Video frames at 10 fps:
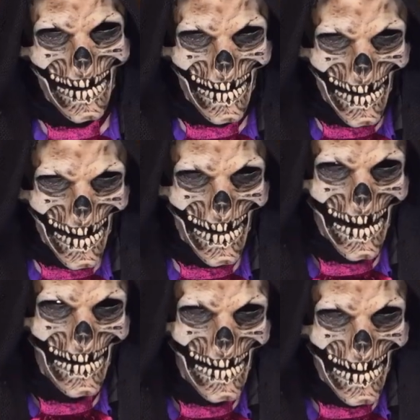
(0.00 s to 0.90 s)
Uh,
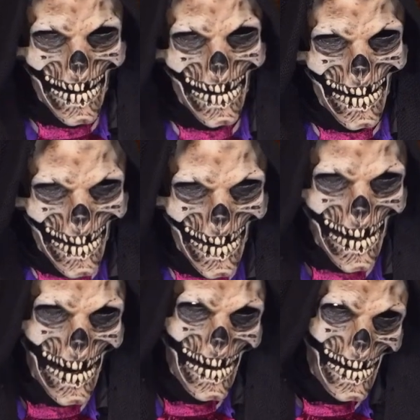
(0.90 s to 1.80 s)
okay, Beast,
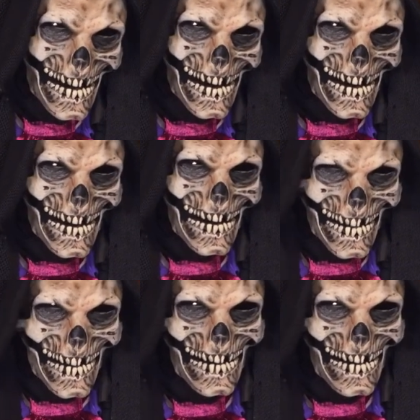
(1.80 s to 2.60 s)
you won the roll.